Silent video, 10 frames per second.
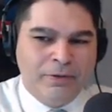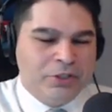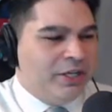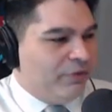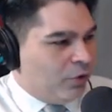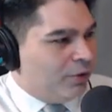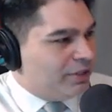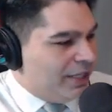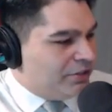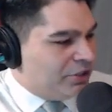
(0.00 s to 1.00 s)
She, of
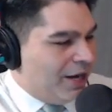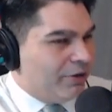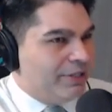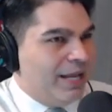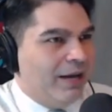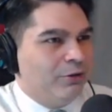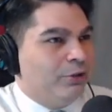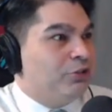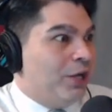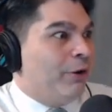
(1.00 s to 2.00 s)
course, gets shouted down
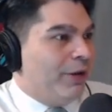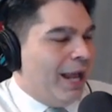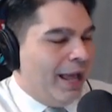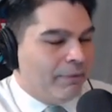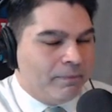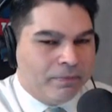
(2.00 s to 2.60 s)
or shouted at.